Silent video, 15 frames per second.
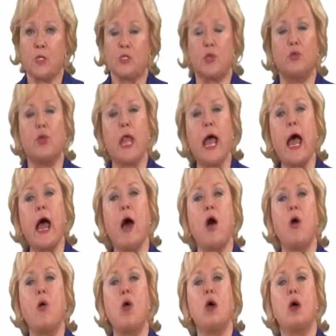So
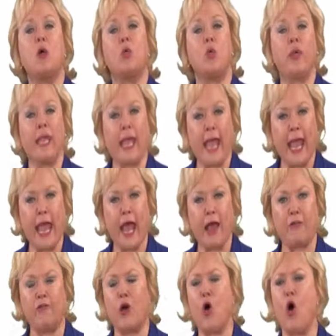now we
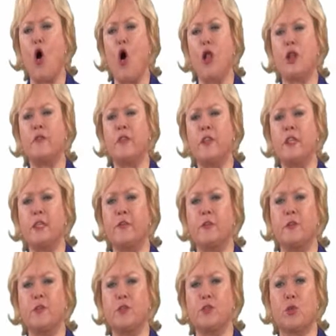have all of the
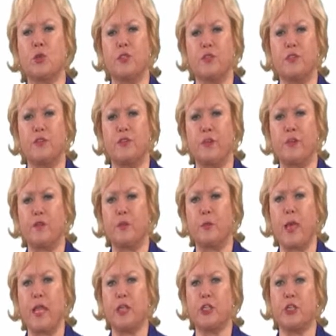different sources of
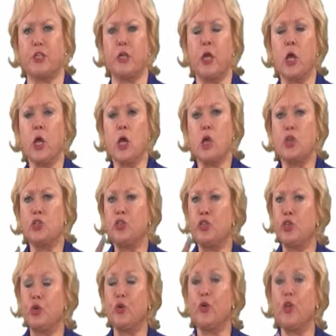information.
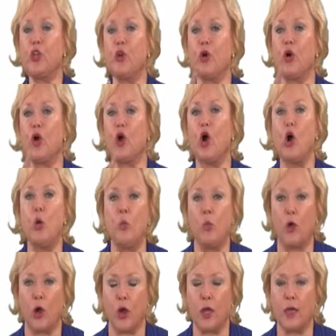Do your
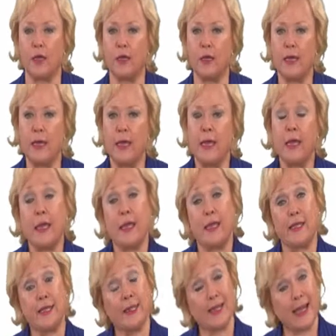homework.
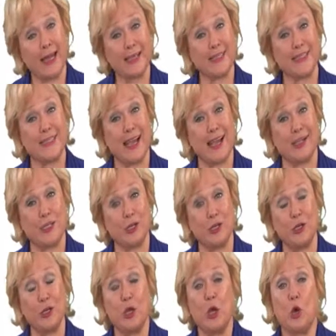In the next
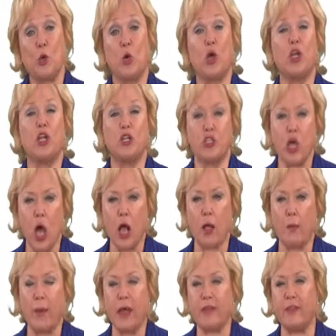sector, we're going to talk
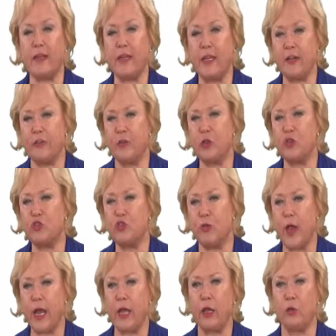about the different
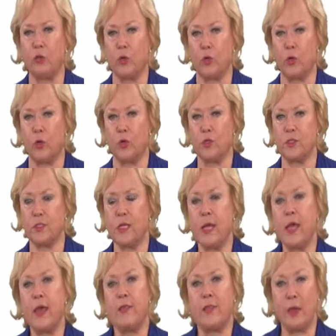trading rules
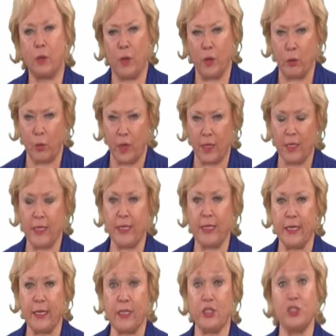that we really
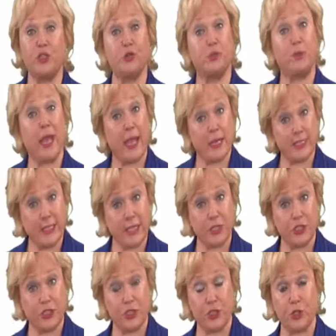need to pay
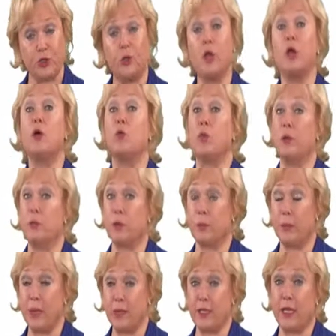attention to when we're
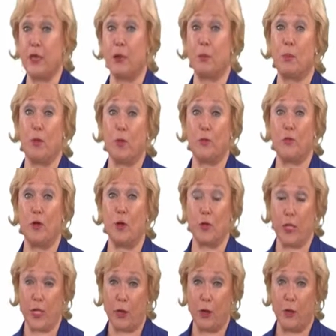building our
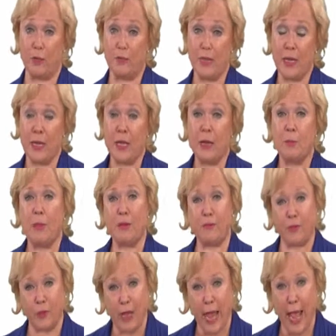portfolio. But
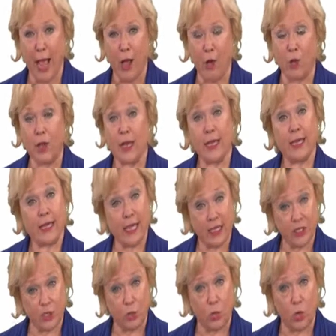for now,
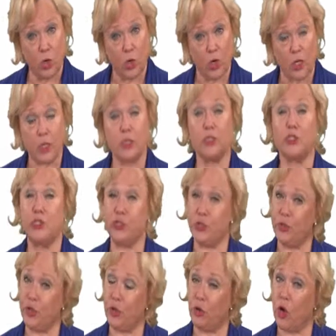get to work,
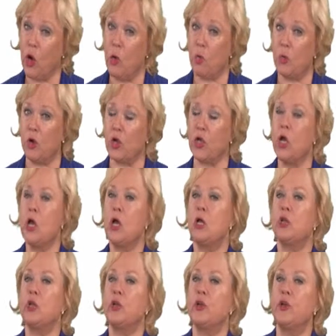do your homework,
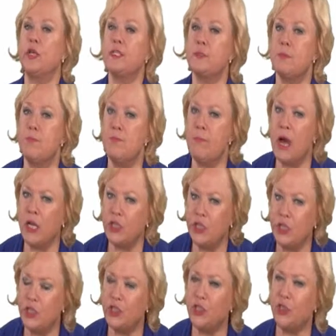learn as
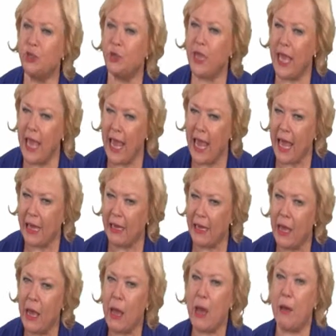much as you can
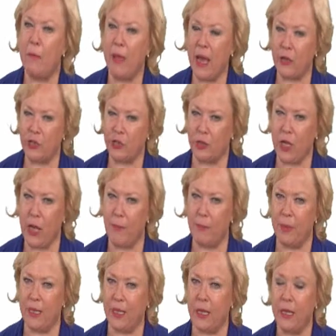about your
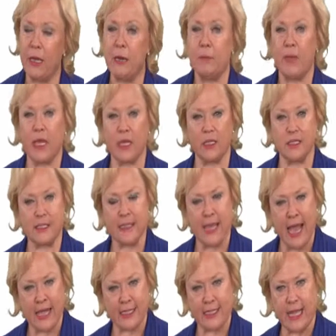company, because
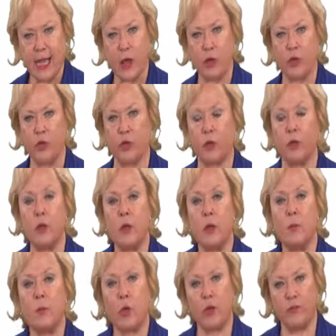that's how your
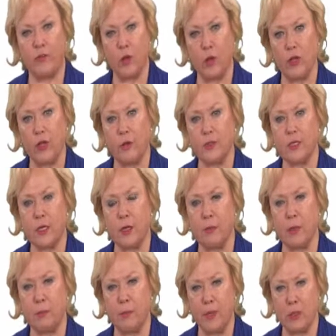portfolio is going to
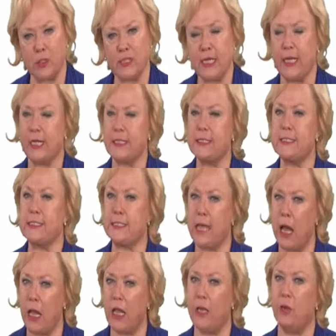be built in a
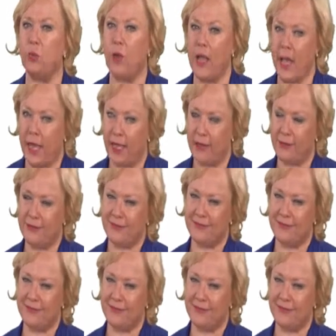solid way.